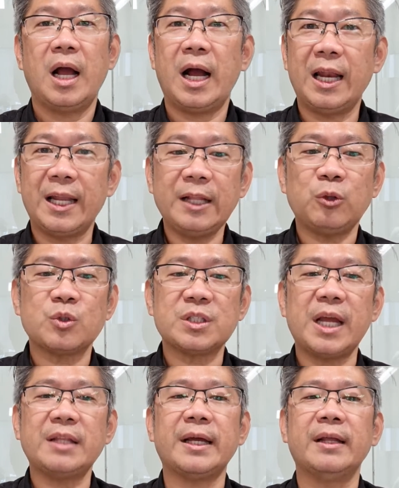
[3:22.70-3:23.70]
I like to
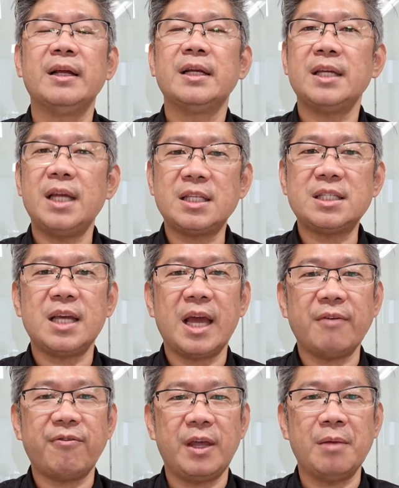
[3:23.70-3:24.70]
say that
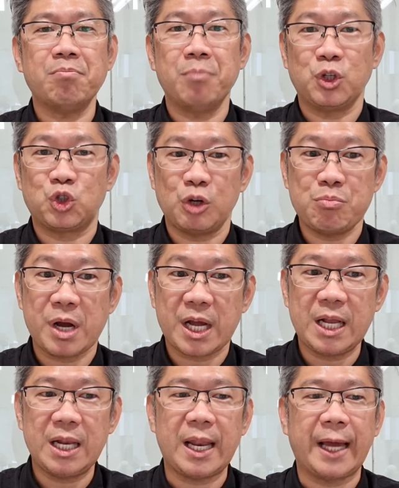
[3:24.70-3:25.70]
ETF in mature
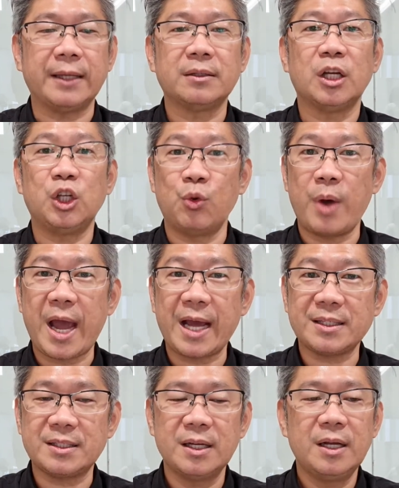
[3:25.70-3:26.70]
market like
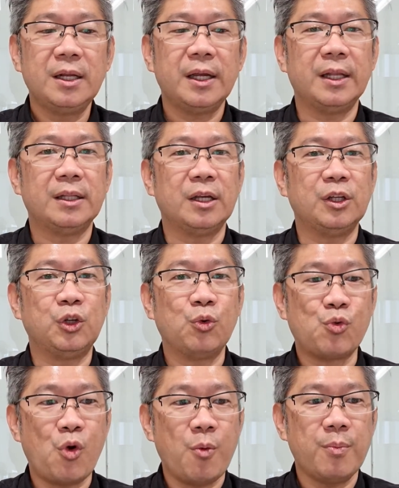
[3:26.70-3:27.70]
US, in the
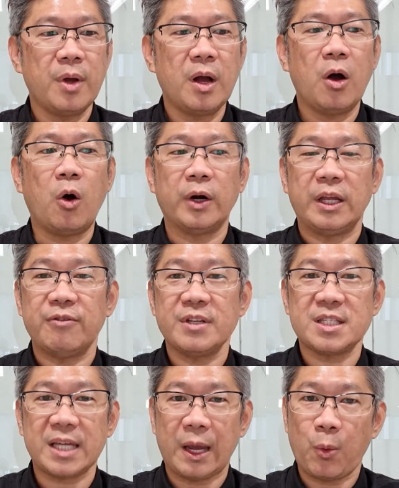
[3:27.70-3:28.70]
Europe, or even
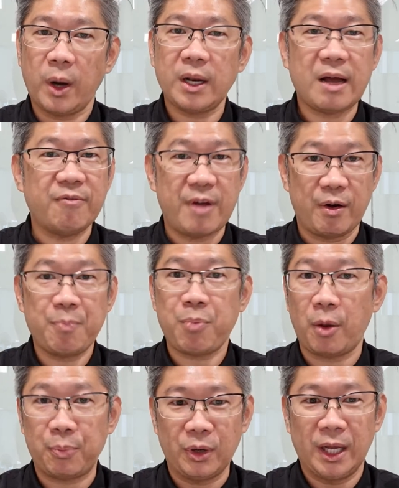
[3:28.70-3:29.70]
Taiwan are very
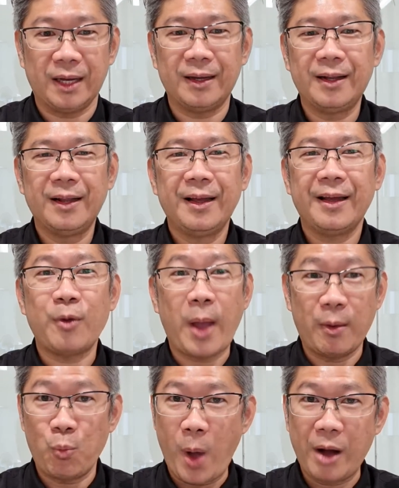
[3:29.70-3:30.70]
popular
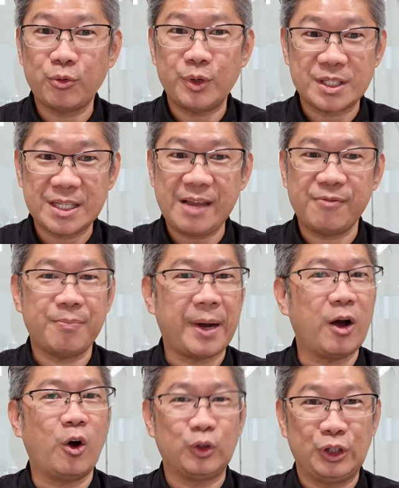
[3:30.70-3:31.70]
and well received by
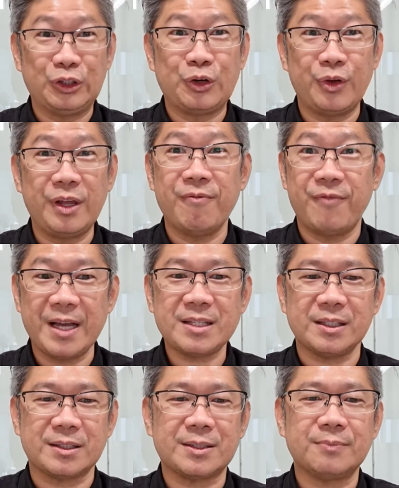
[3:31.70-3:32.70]
ordinary
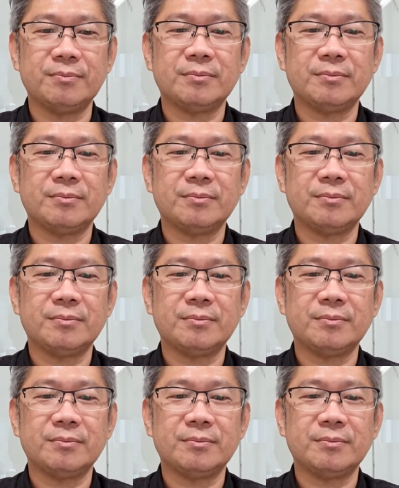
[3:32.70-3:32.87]
investors.